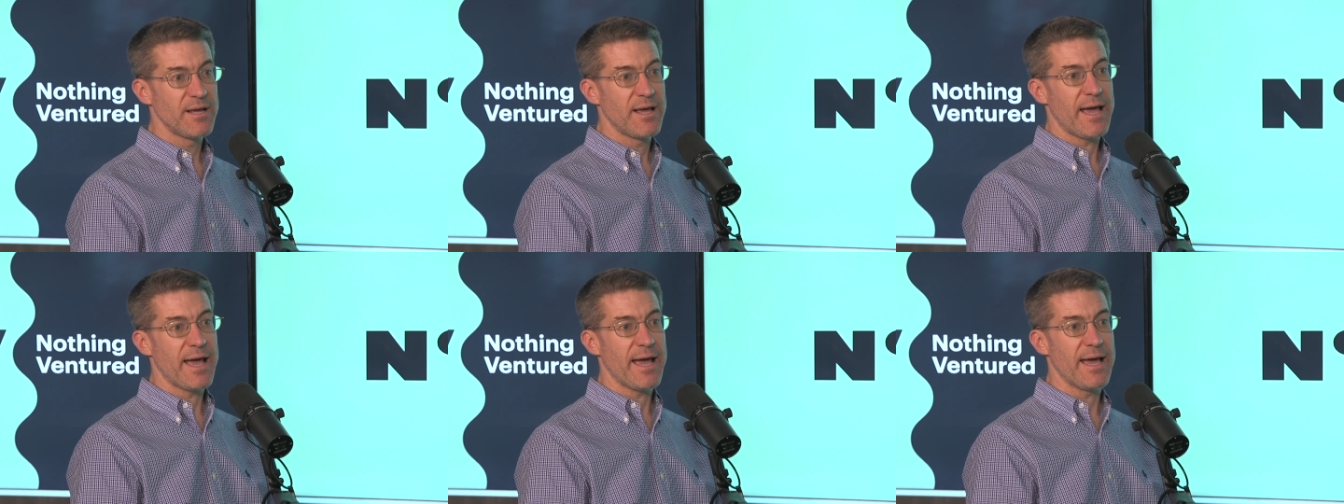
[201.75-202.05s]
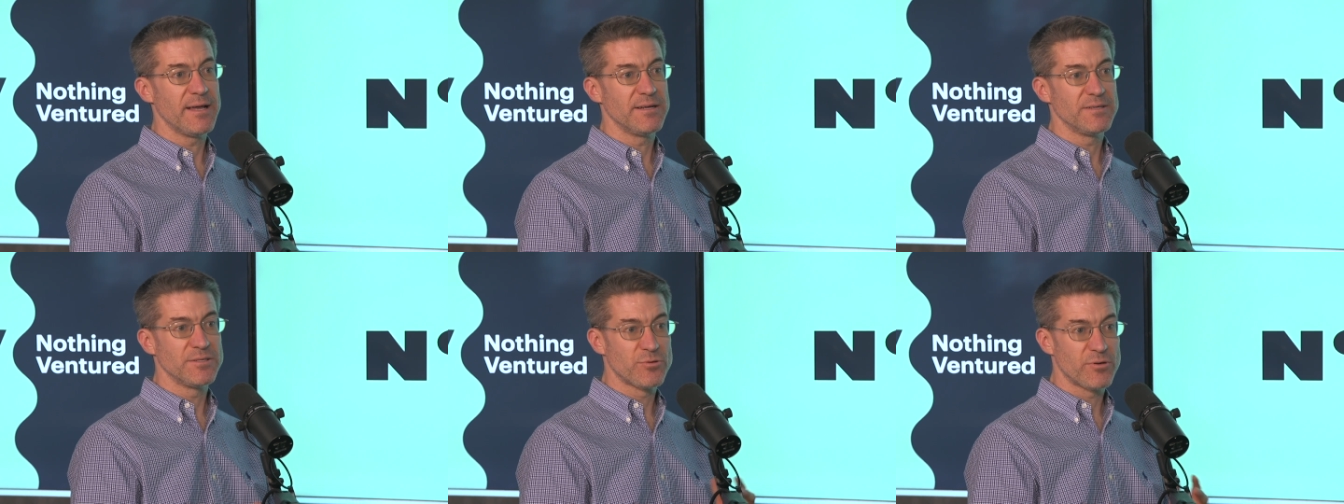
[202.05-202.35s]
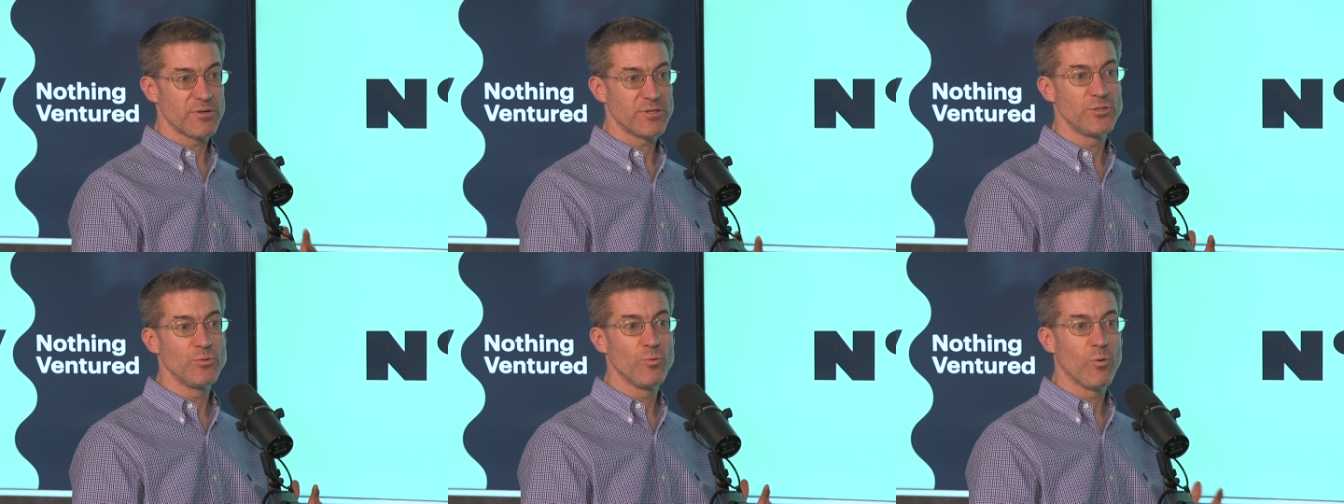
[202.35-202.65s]
and sort of
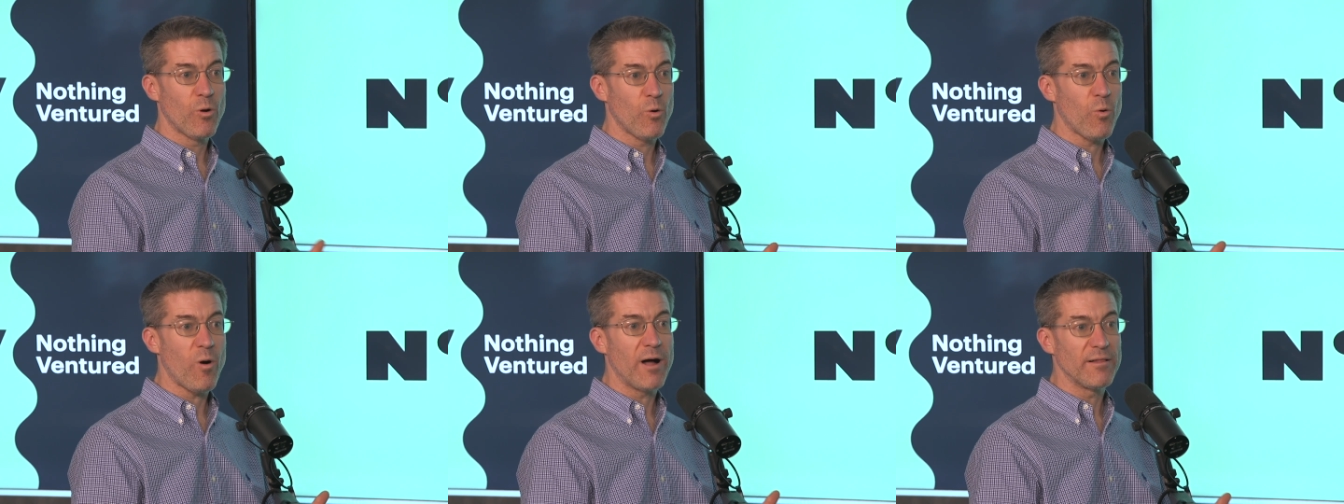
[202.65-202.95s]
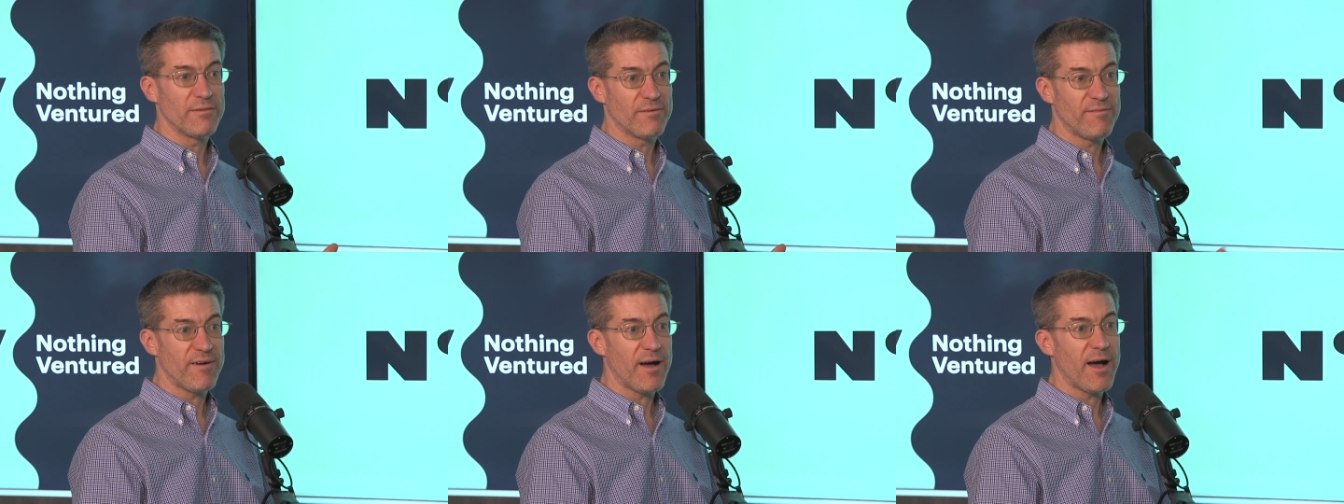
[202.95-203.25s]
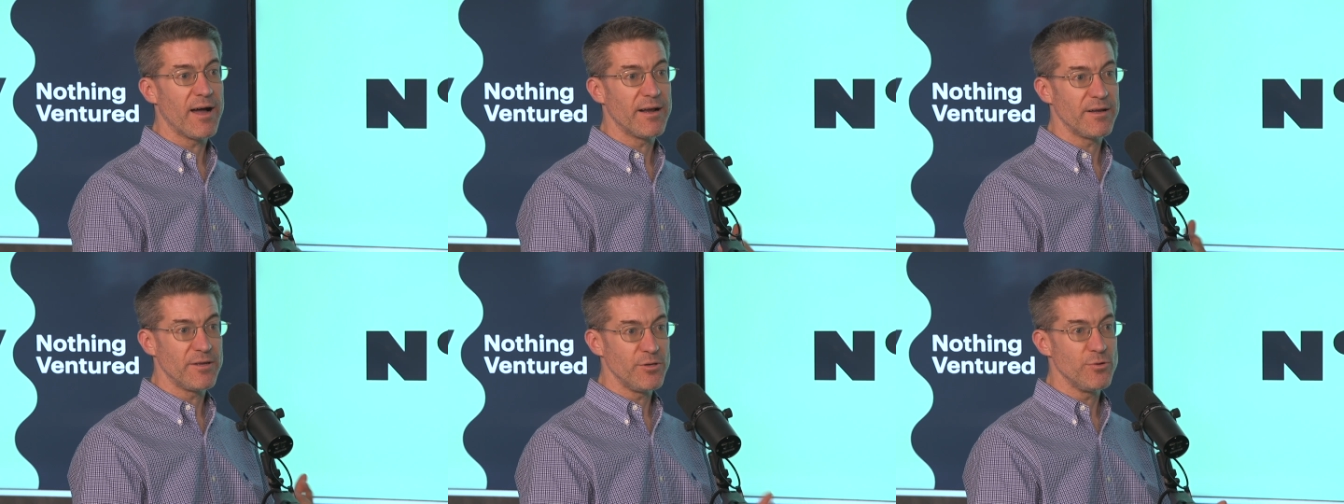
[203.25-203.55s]
dual
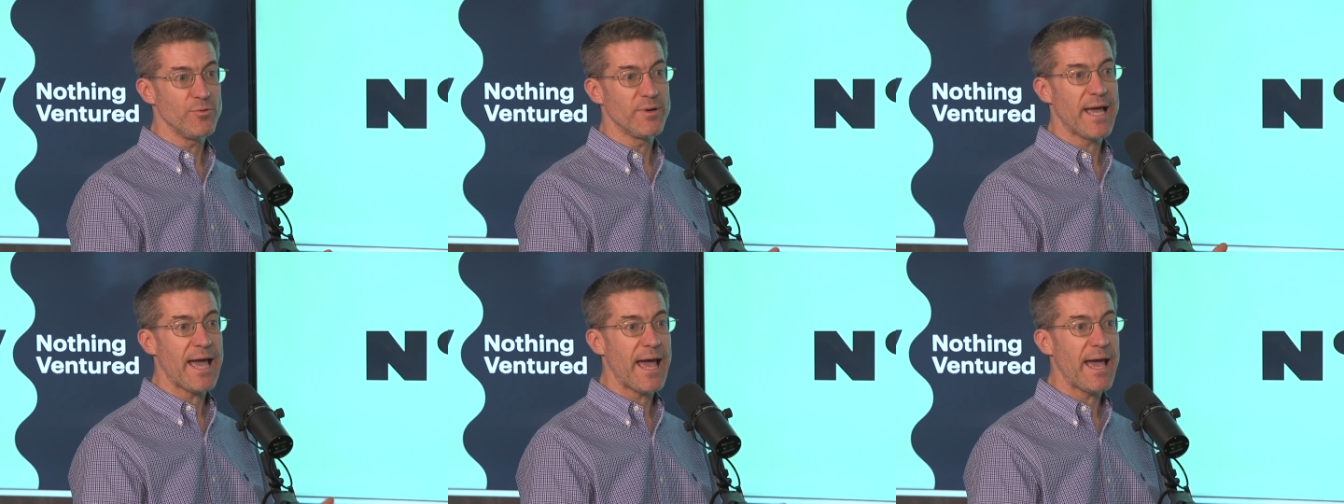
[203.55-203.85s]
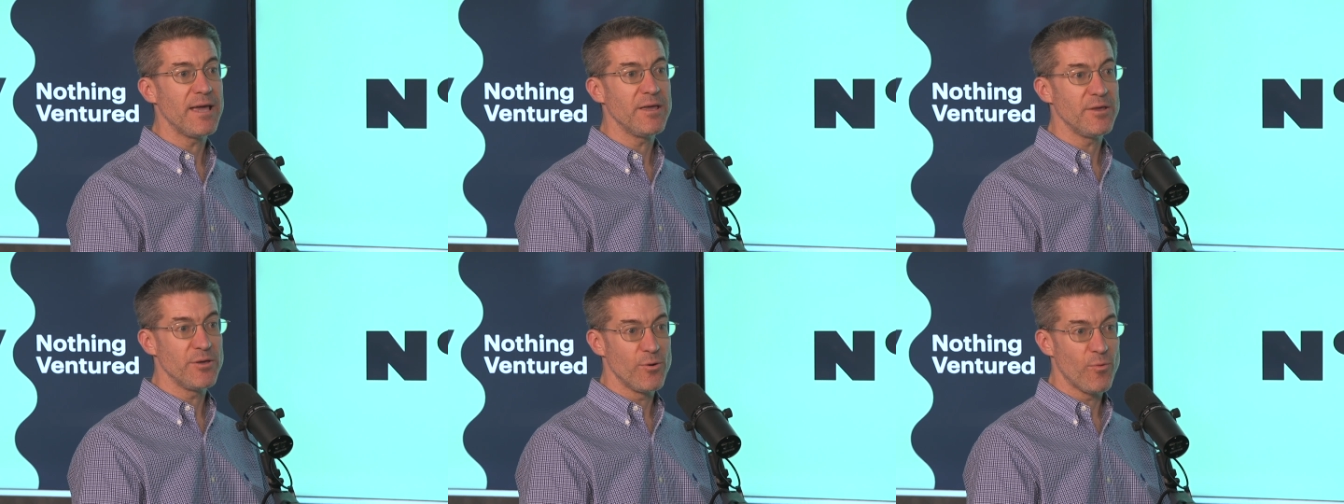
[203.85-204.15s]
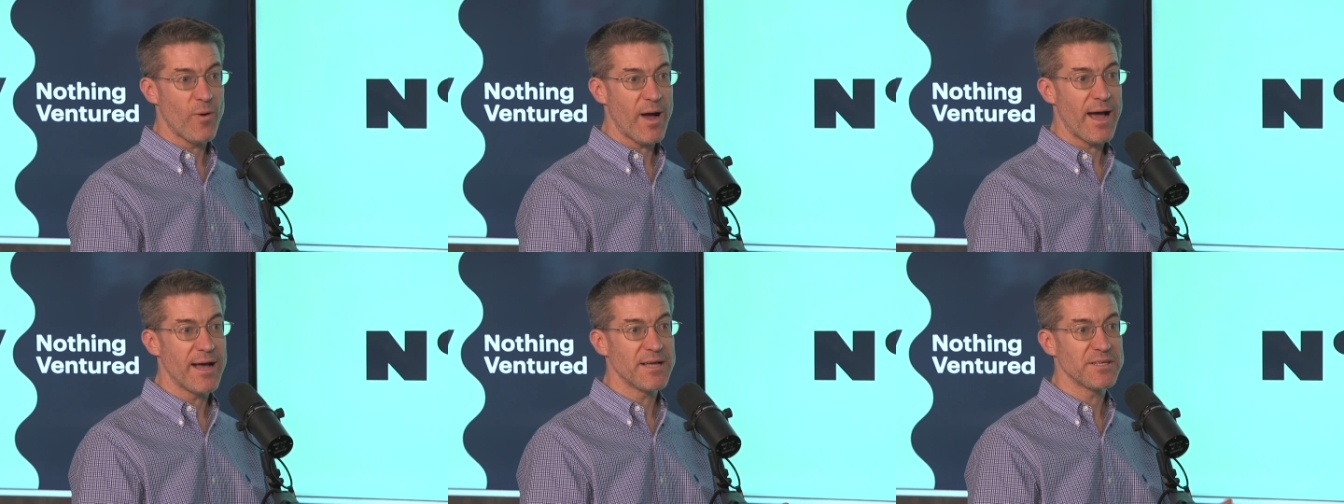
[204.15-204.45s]
qualified UK
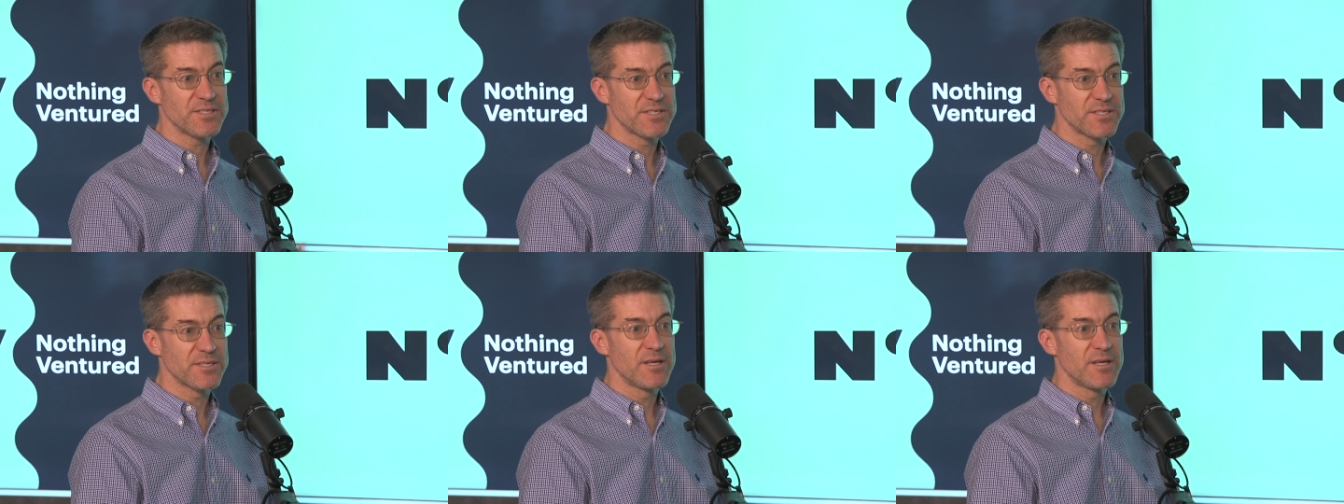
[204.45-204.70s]
US